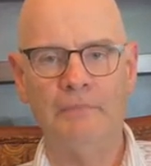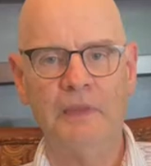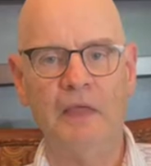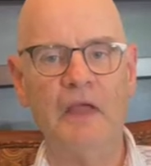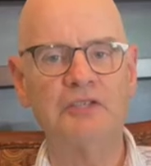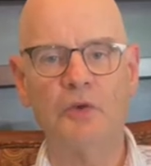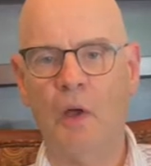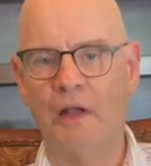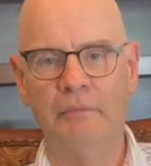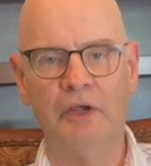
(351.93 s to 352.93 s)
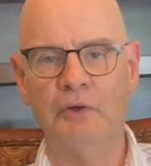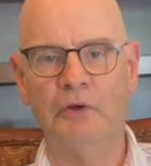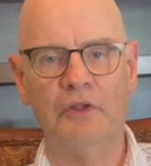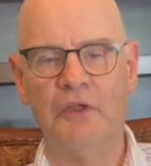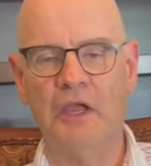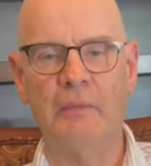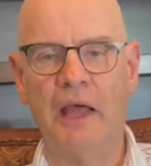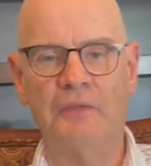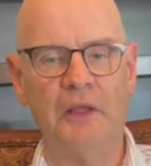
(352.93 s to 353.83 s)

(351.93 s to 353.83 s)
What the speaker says: And that's quite a miracle to think about,